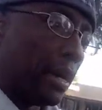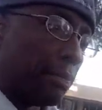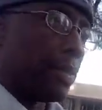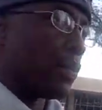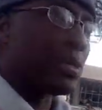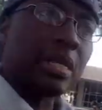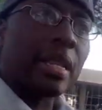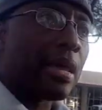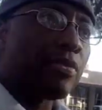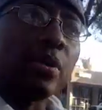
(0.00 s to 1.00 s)
There was not a
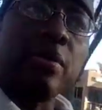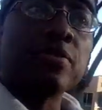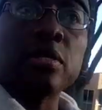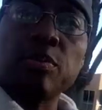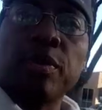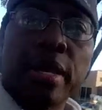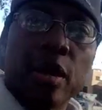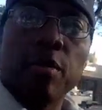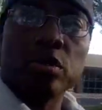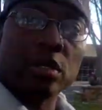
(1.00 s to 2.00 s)
heavier emphasis upon
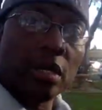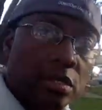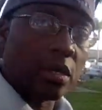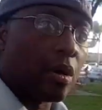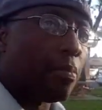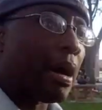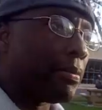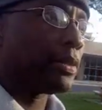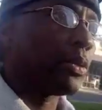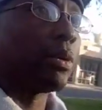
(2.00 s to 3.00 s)
elbows and knees. Uncle Bobby
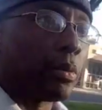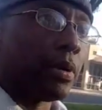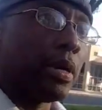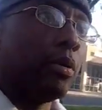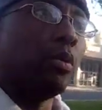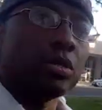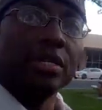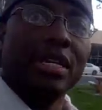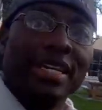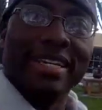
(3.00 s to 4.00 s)
throwing them elbows
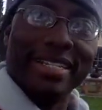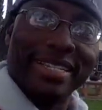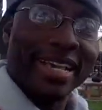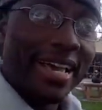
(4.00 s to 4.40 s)
and knees.